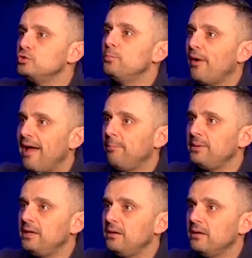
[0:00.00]
super
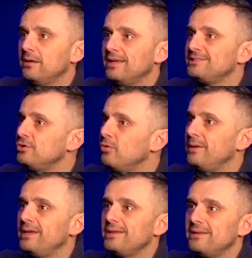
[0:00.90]
happy is
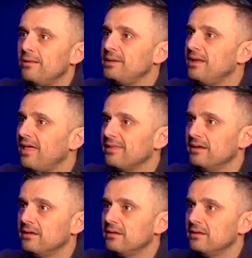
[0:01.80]
nobody can tell me
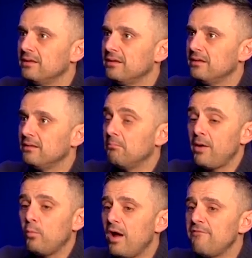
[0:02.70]
nothing.
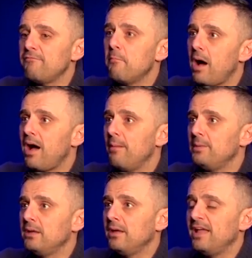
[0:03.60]
My wife,
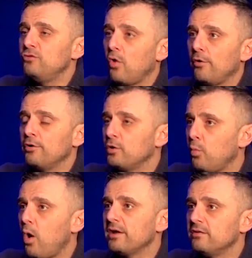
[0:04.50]
mom, and daughter
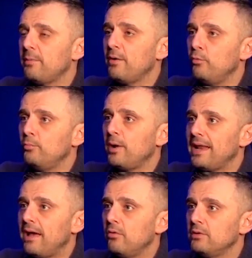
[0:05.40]
could walk into my room
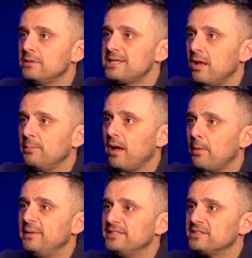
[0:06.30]
right now, tell me
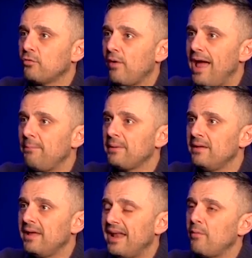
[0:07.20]
I'm a piece of crap,
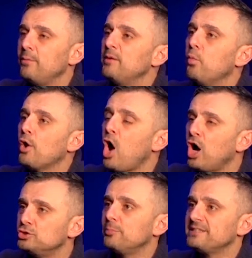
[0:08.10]
and I would be 100%
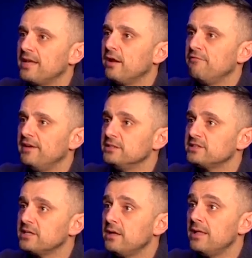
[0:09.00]

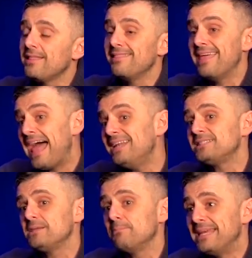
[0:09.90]
unfazed. That
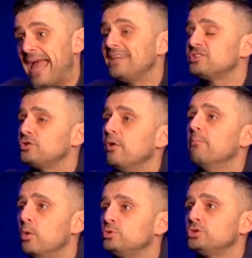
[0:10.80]
is some gangster
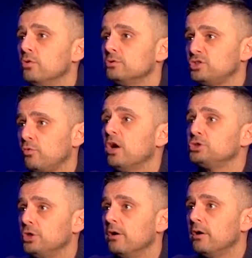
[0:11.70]
emotional
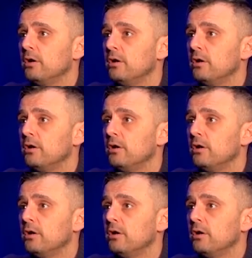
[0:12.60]
structure.